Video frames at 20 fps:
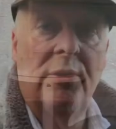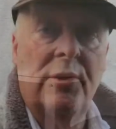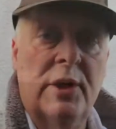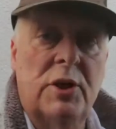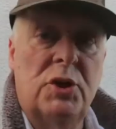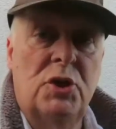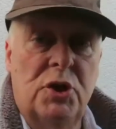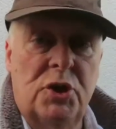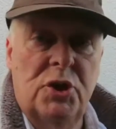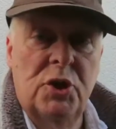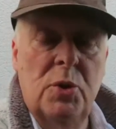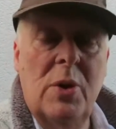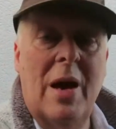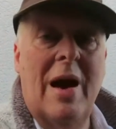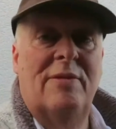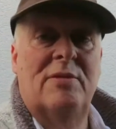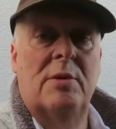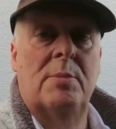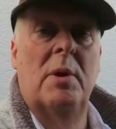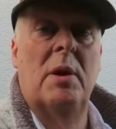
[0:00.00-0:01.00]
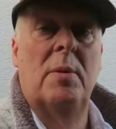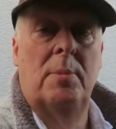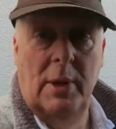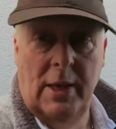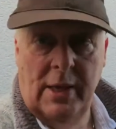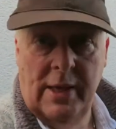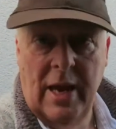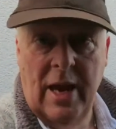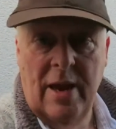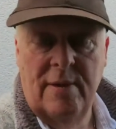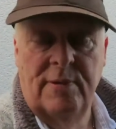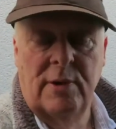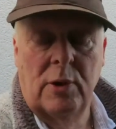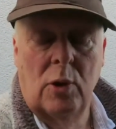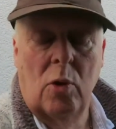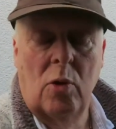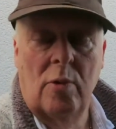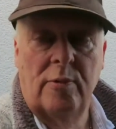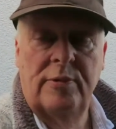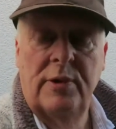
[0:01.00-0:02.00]
of the things you do have to be a bit
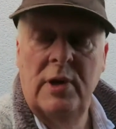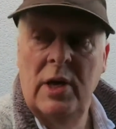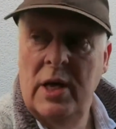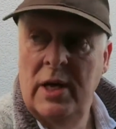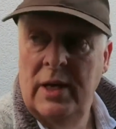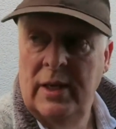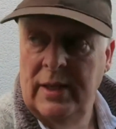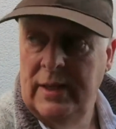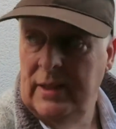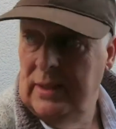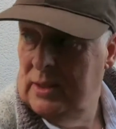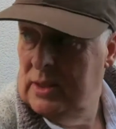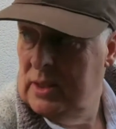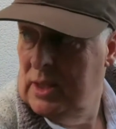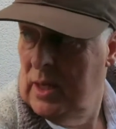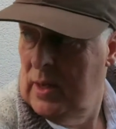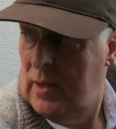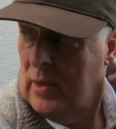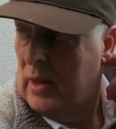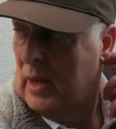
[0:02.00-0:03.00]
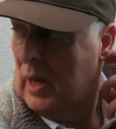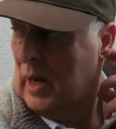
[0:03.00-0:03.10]
careful of is